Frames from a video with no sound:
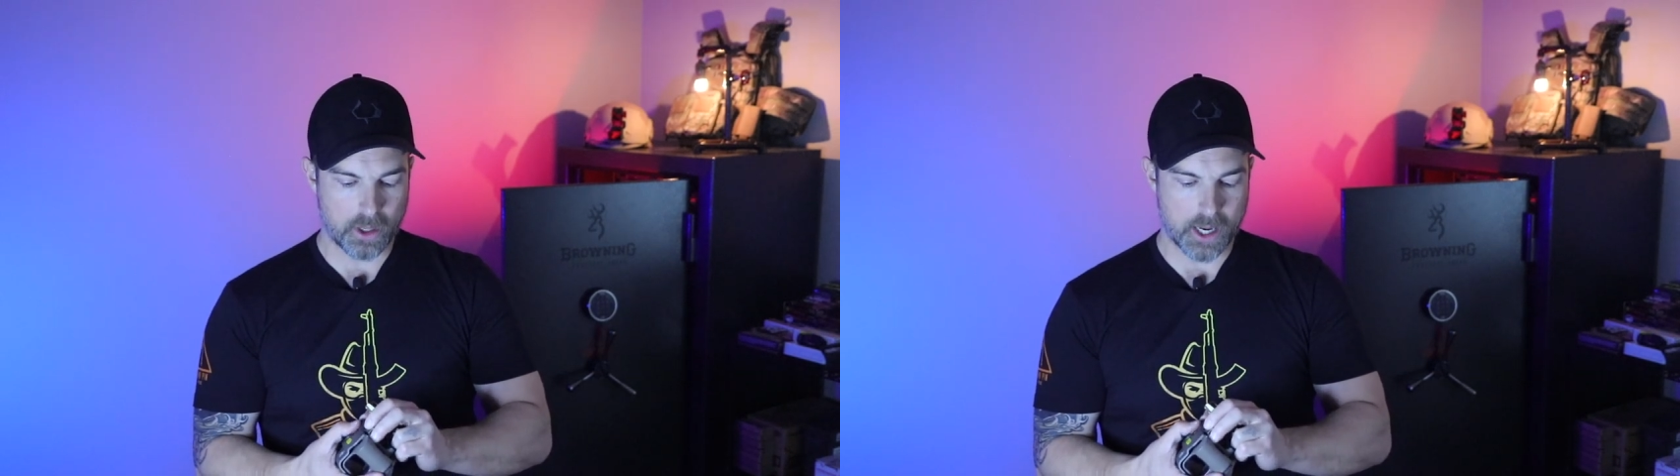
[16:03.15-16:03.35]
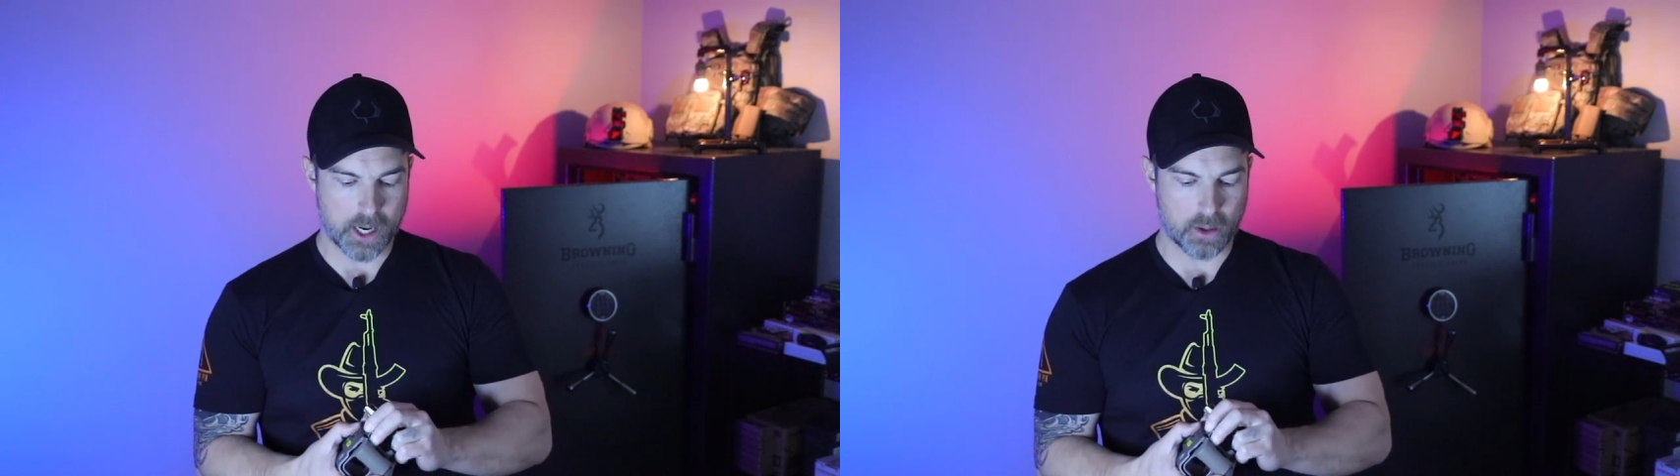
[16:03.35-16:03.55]

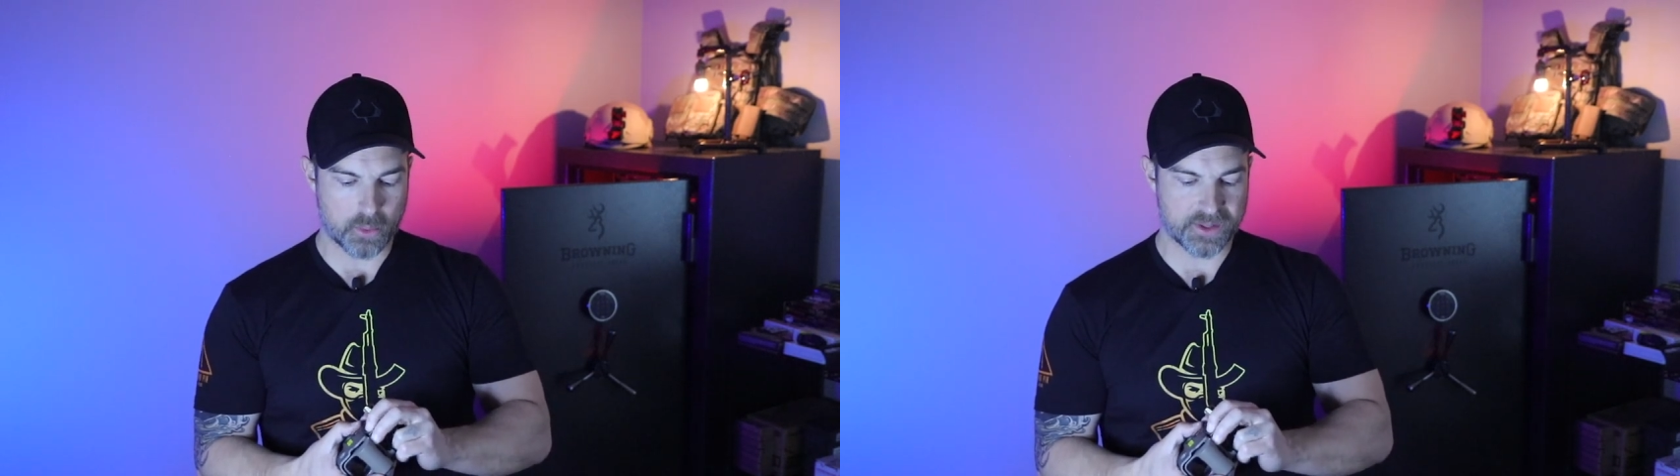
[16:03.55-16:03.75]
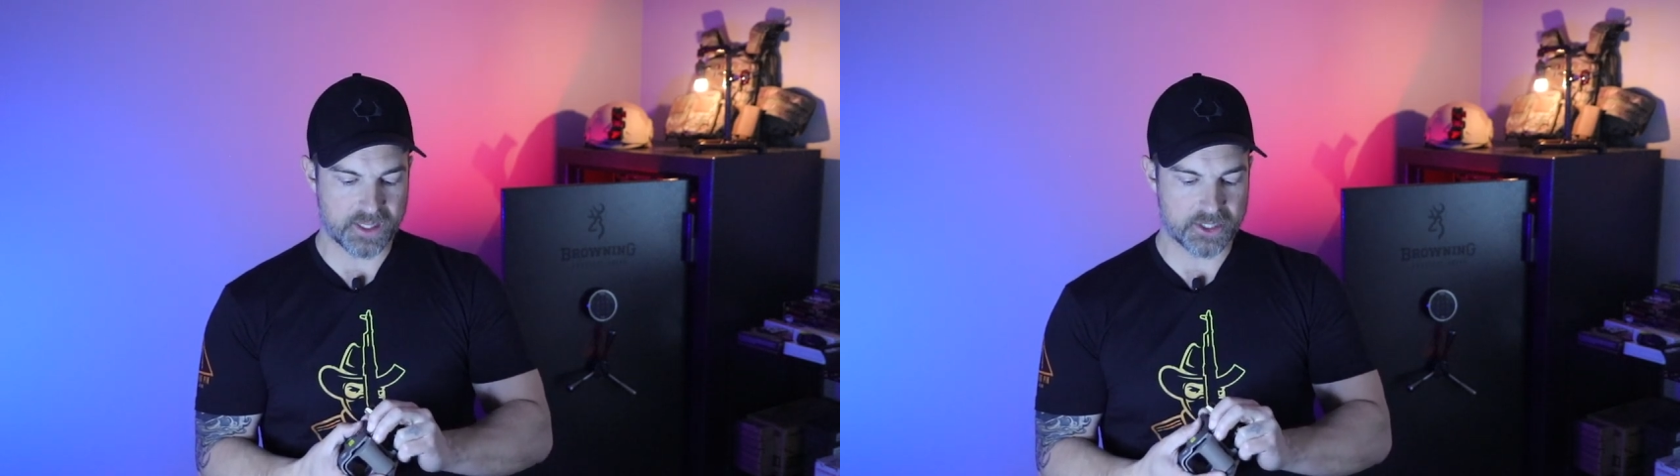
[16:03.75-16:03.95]
uh,
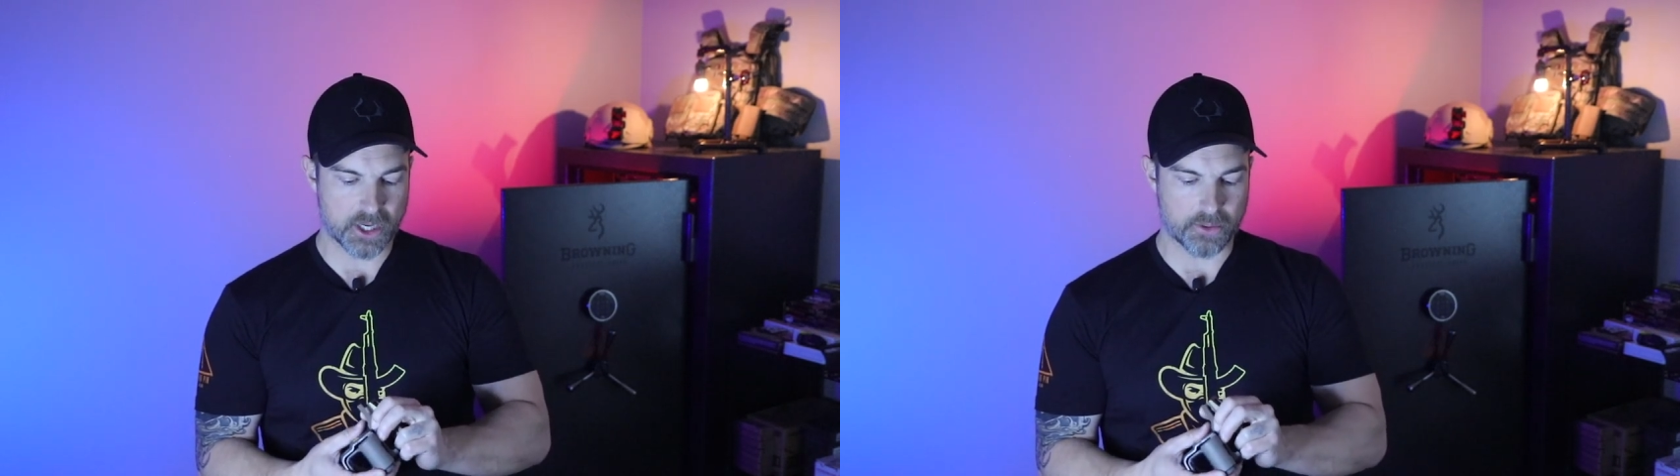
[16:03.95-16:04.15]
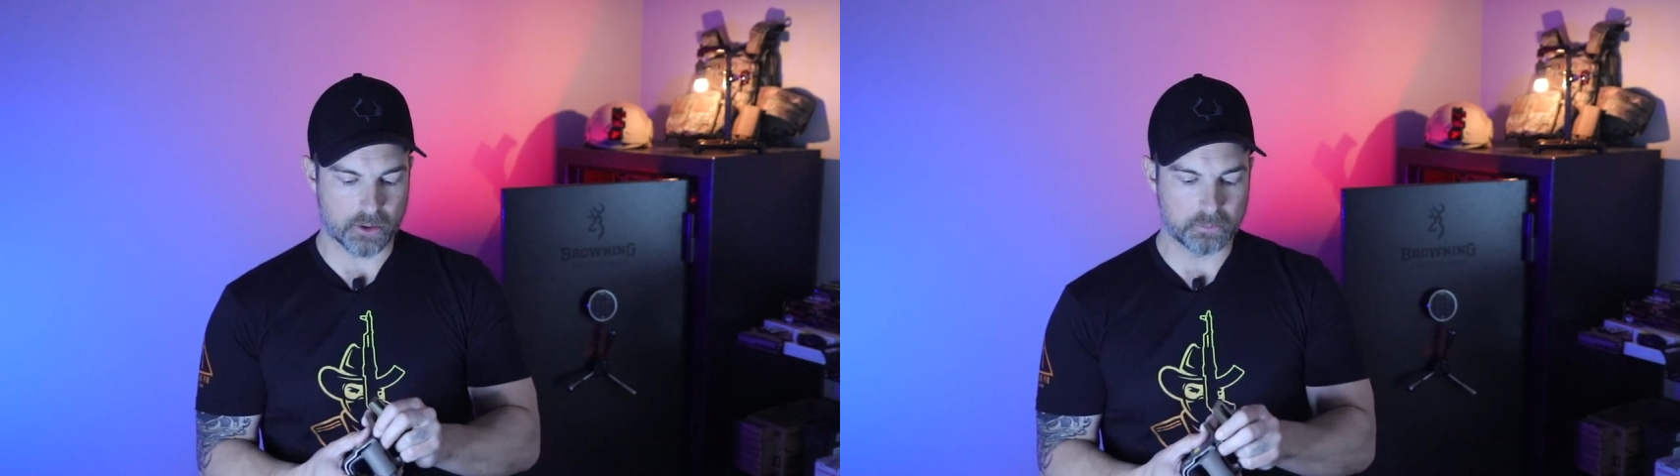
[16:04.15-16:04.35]
with each
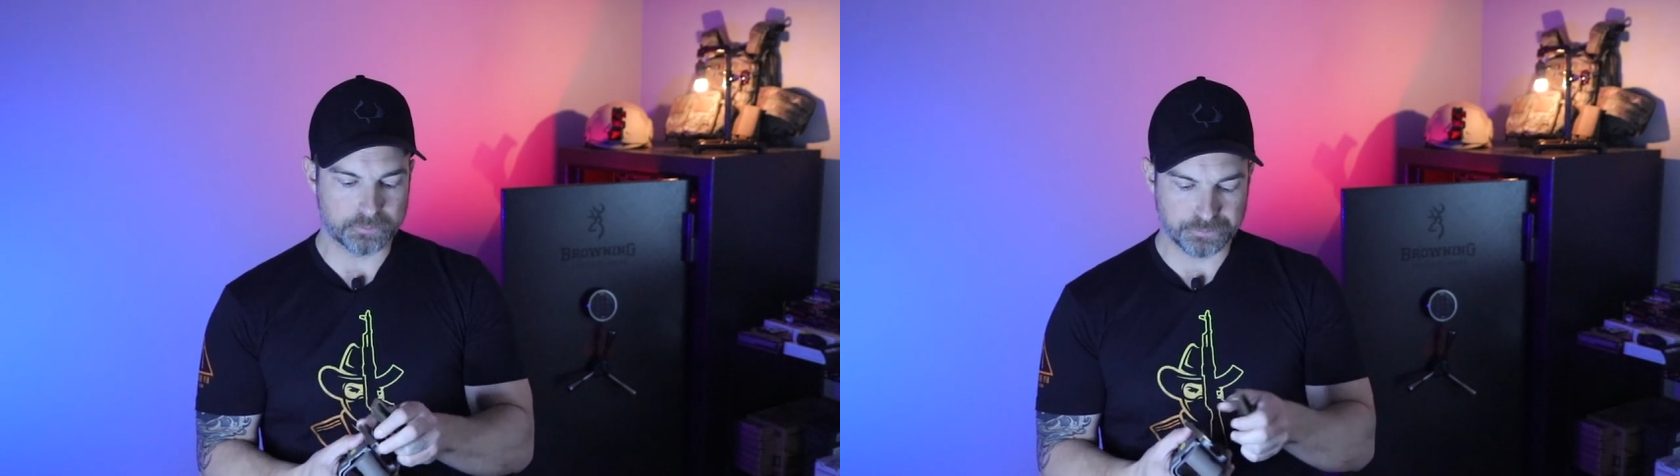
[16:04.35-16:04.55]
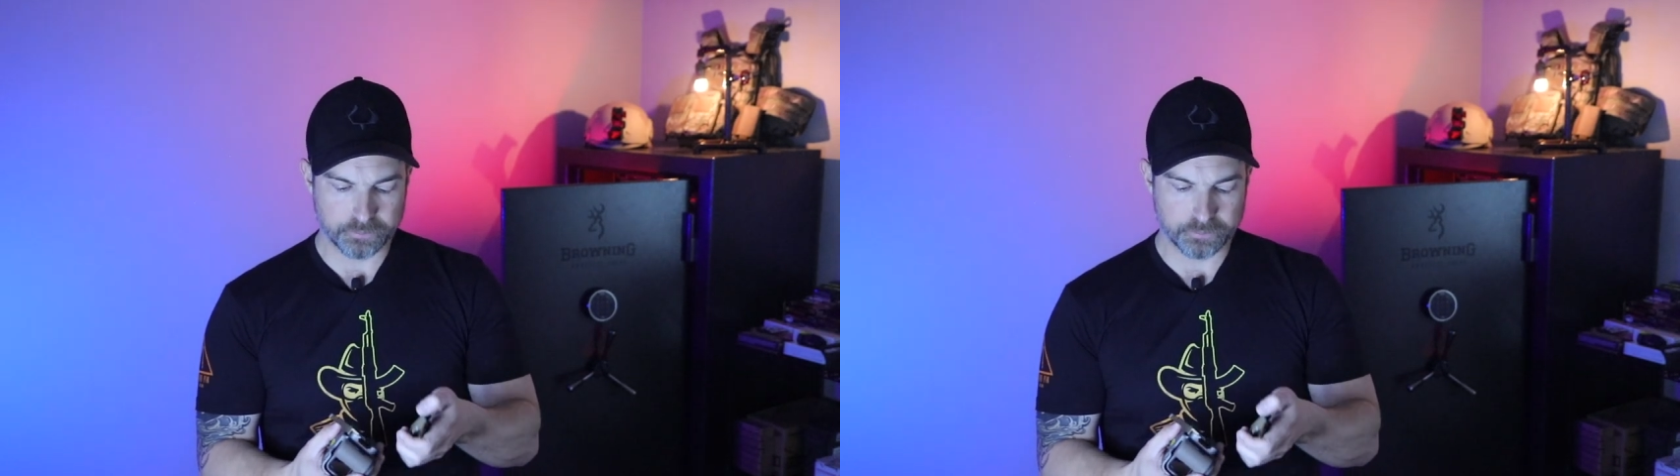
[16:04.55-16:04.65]
other,